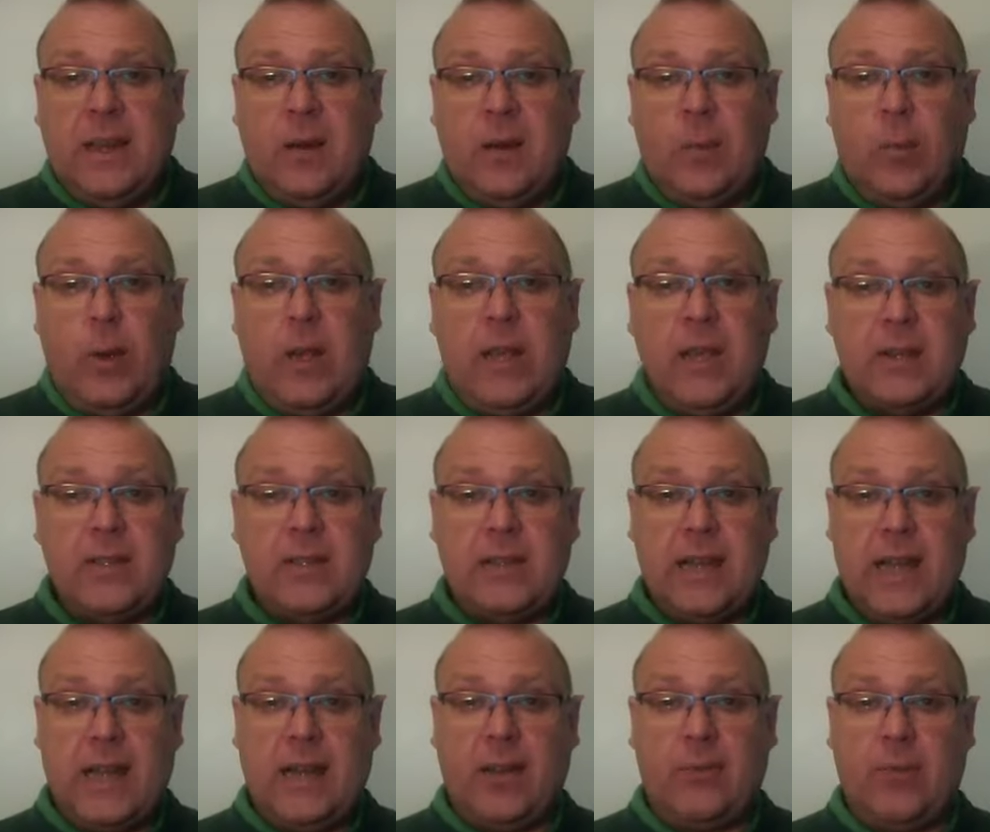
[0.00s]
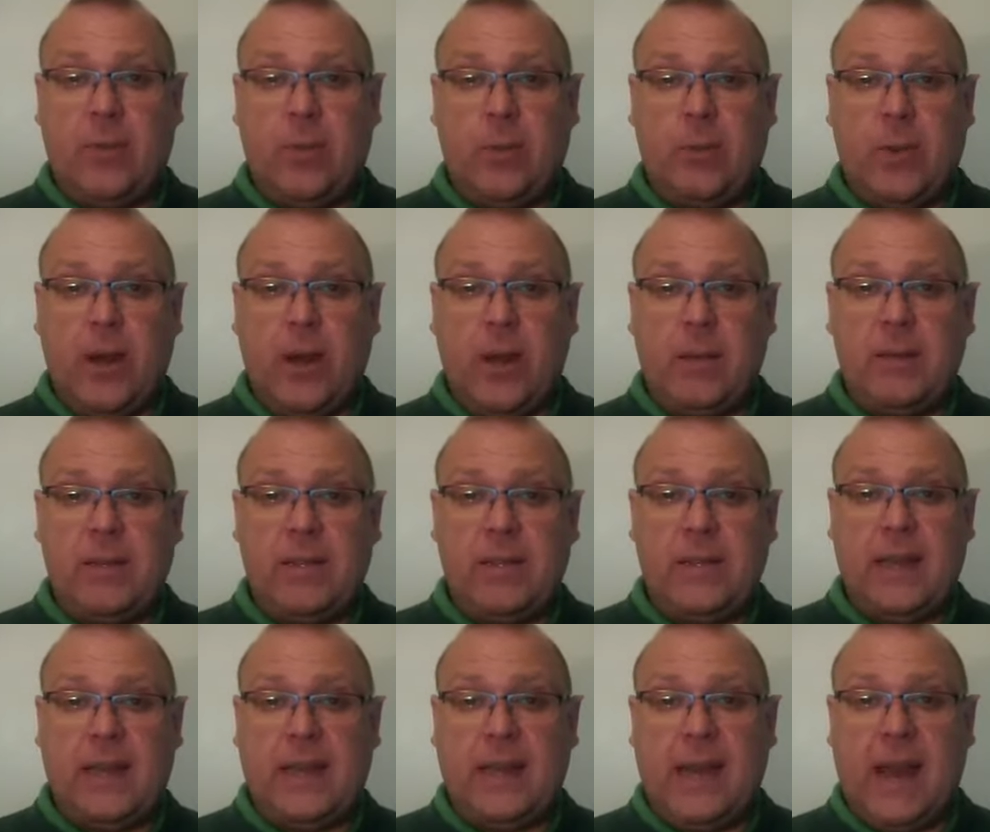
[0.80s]
We used to have the prayer
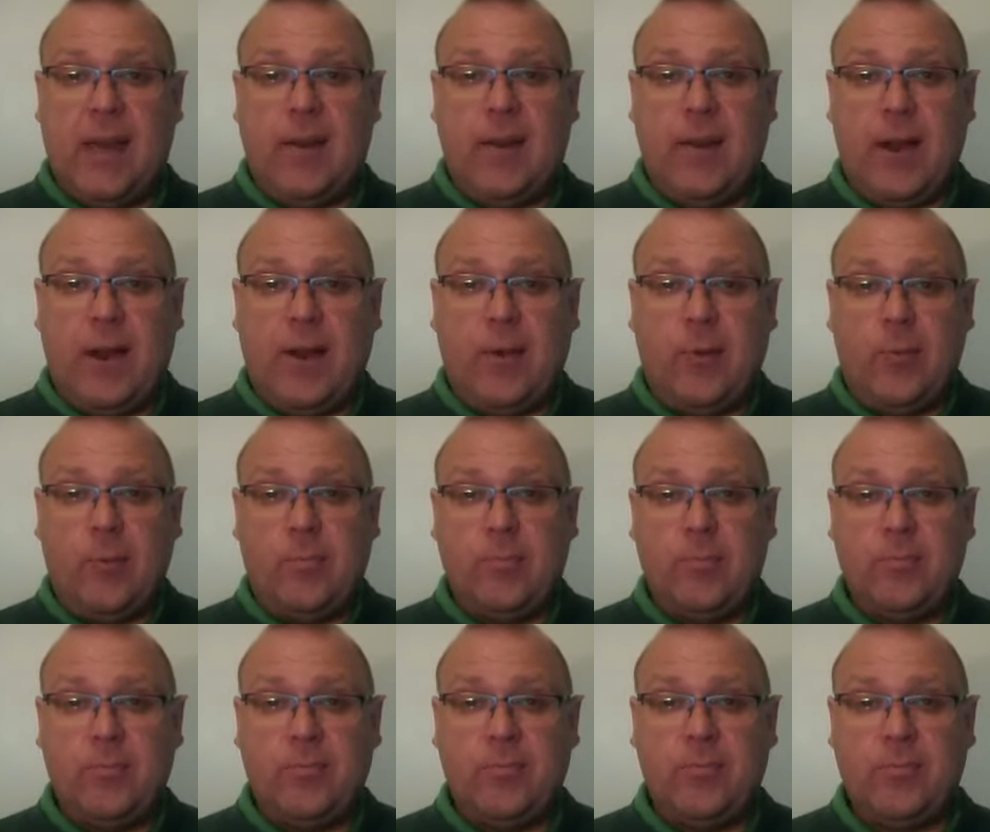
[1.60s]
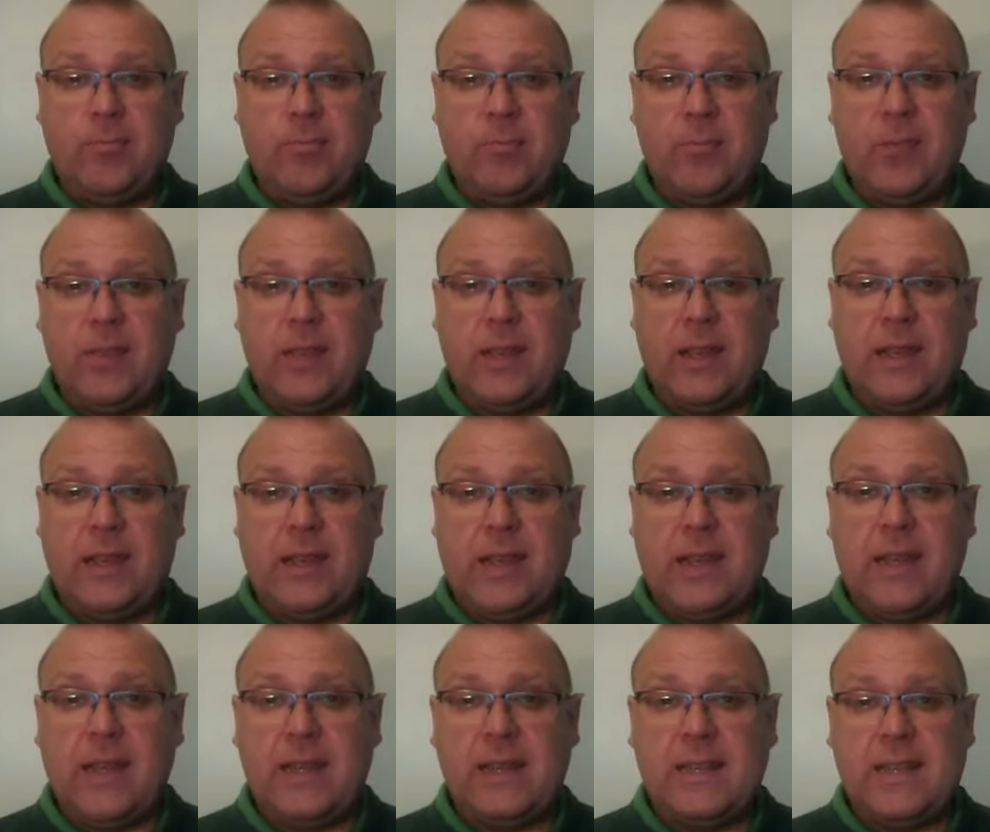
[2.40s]
meeting in our home
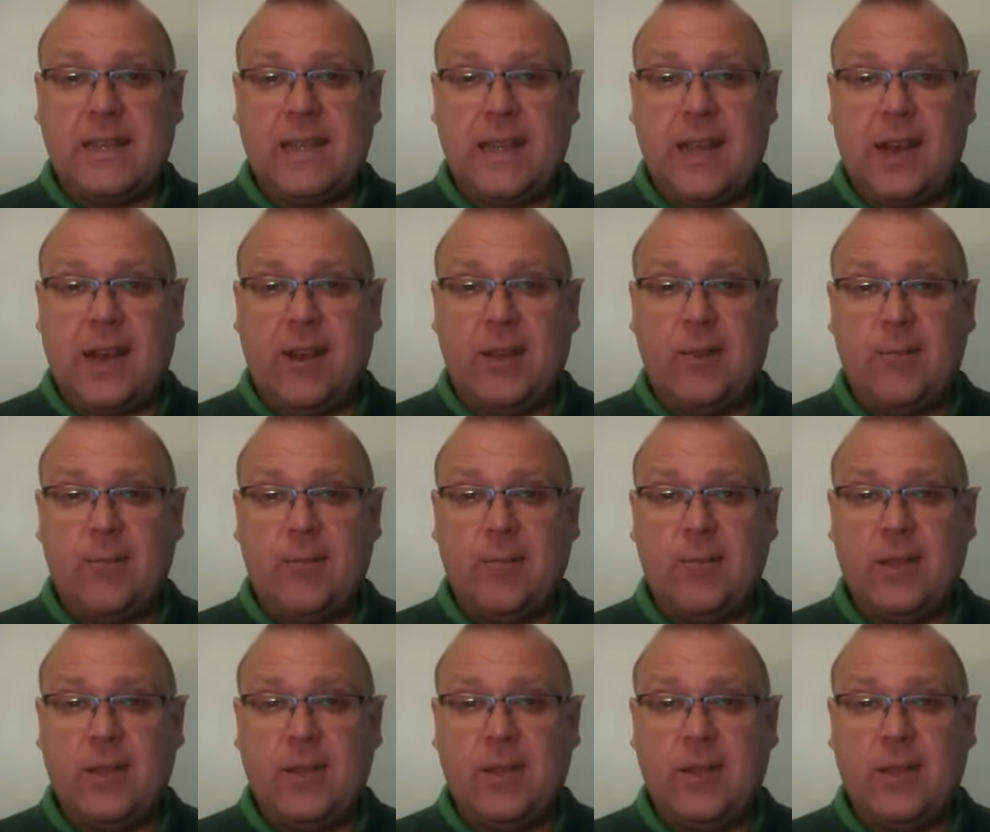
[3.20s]
years ago.